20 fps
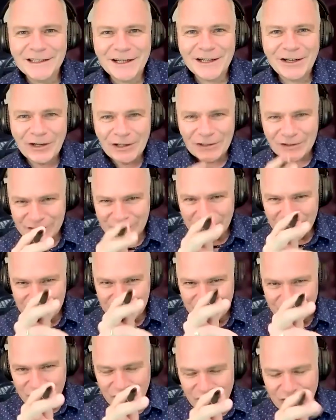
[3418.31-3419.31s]
All right,
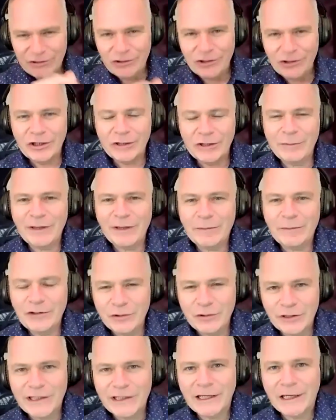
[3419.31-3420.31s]
sales agent, you're going to make me
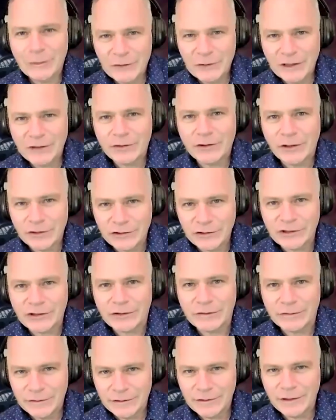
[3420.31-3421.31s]
do the countdown, aren't
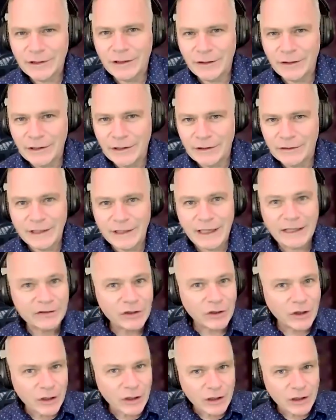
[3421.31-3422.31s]
you? All right,
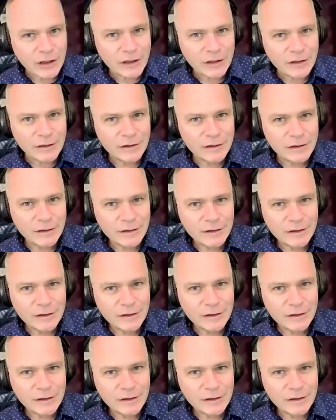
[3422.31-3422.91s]
last call.